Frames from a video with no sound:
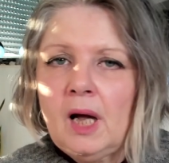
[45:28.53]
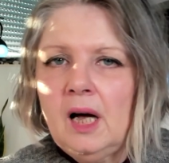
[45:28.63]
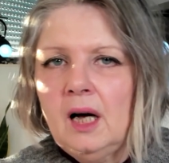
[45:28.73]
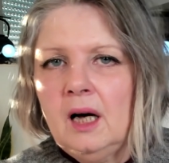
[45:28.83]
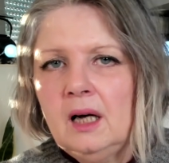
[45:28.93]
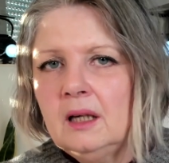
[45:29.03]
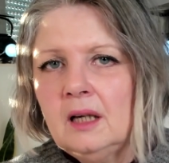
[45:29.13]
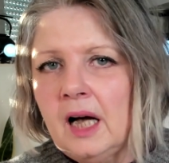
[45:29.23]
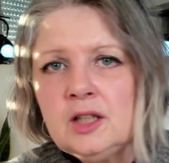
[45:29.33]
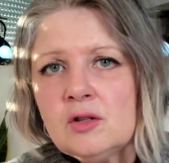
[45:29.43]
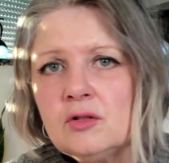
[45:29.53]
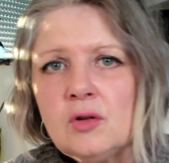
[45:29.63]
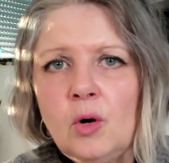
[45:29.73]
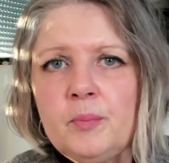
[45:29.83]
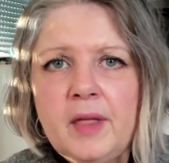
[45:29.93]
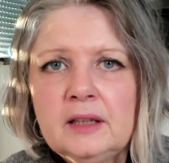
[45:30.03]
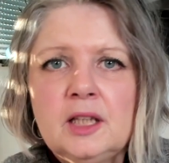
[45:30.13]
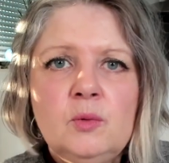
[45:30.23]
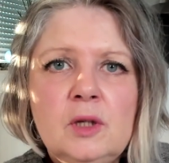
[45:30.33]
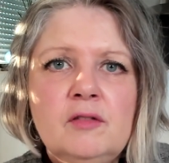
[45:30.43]
I just hope that
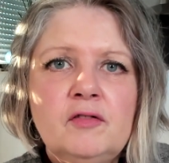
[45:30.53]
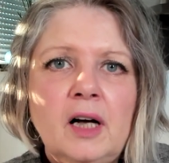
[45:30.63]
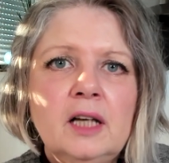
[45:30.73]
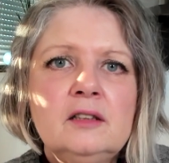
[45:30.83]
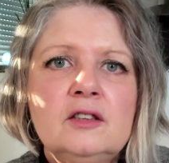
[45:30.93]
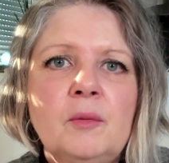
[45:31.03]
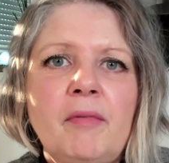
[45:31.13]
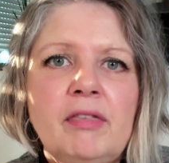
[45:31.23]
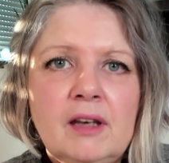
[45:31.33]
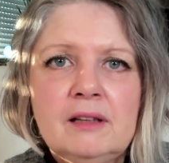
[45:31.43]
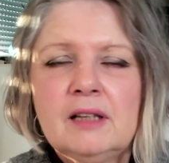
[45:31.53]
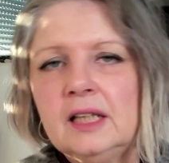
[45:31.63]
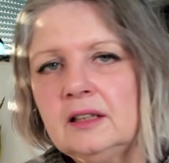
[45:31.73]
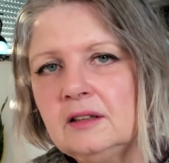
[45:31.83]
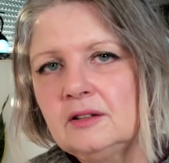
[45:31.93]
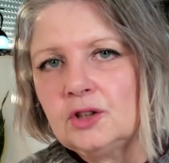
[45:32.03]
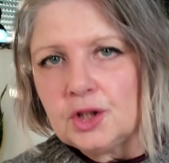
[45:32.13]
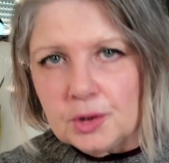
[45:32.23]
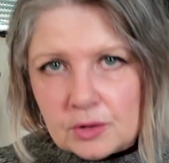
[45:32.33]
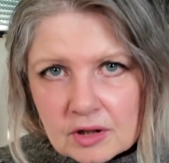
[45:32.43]
he will find something that
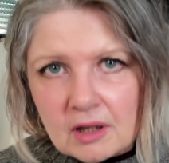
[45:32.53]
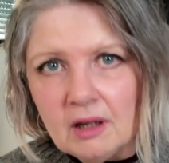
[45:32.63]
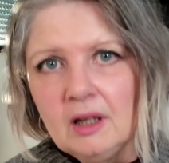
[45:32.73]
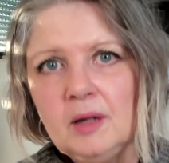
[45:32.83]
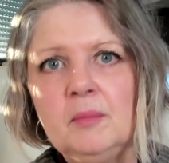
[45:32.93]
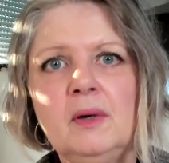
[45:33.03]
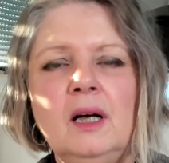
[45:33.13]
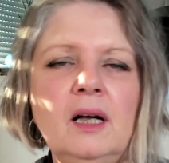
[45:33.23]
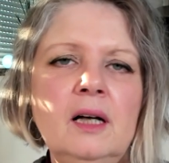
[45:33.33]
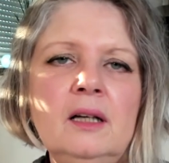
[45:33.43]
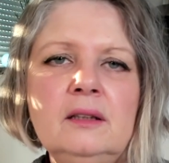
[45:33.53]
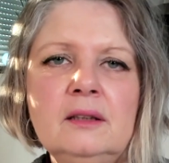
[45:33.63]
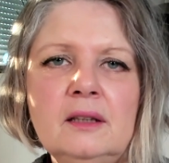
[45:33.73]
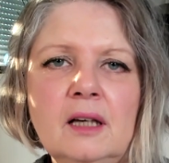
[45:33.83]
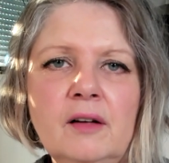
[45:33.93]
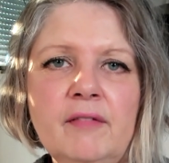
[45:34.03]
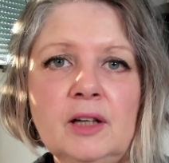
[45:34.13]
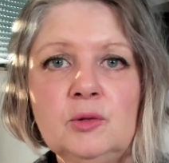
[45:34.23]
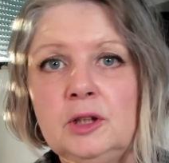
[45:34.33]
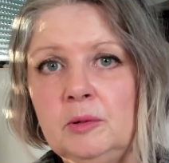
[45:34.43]
suits him and
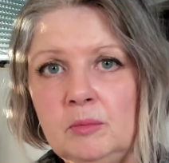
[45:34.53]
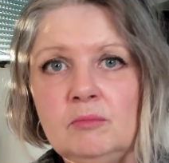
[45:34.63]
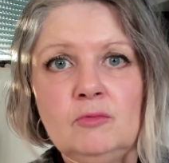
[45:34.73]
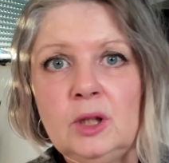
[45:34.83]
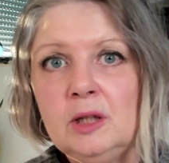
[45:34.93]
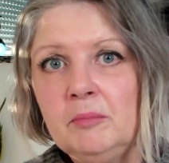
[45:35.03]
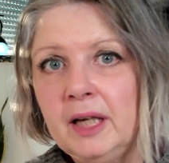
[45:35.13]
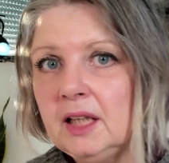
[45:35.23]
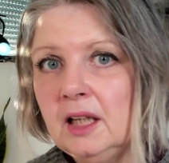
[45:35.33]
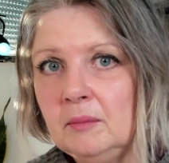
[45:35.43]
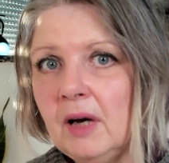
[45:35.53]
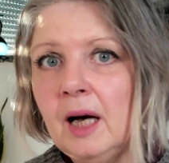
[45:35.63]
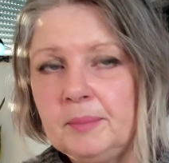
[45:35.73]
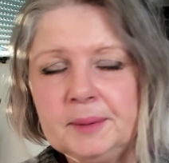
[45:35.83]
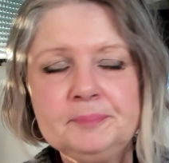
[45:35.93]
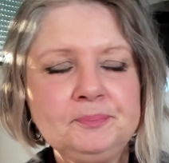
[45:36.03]
that will make him happy.